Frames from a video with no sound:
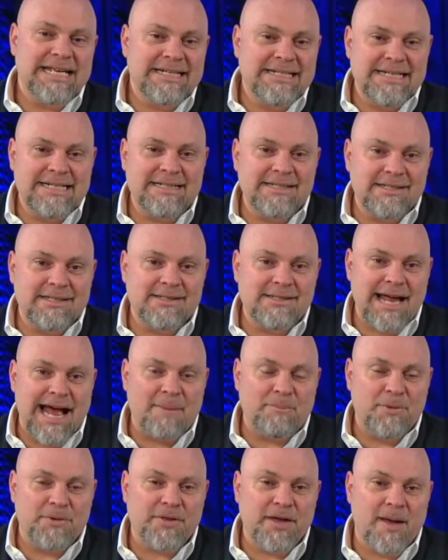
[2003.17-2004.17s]
didn't
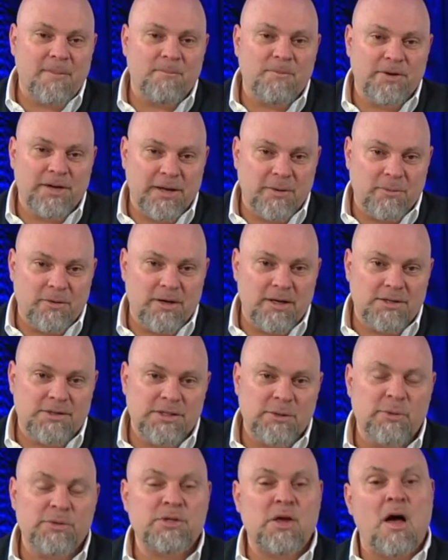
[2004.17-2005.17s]
stop with comforting words.
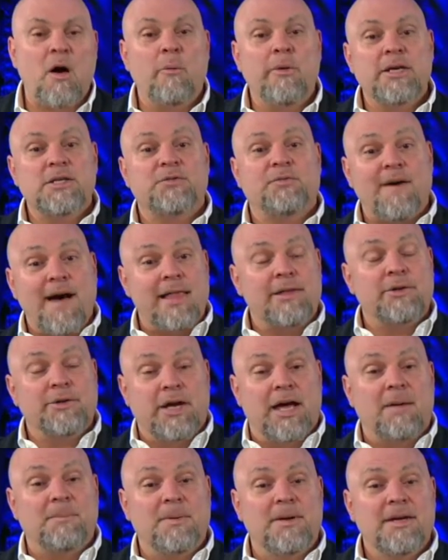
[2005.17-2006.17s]
It was always followed
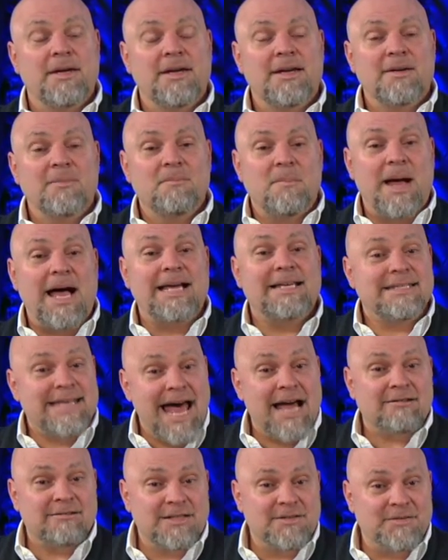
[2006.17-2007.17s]
up by
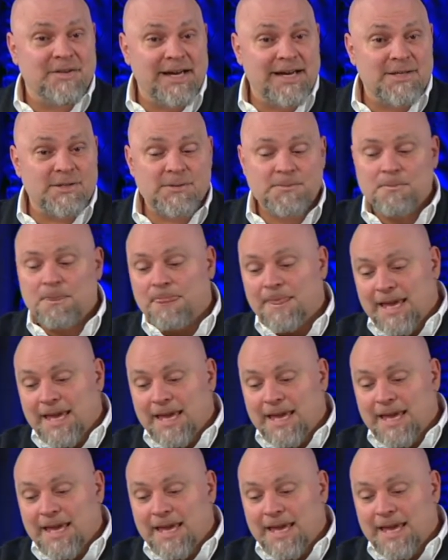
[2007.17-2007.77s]
sacrifice.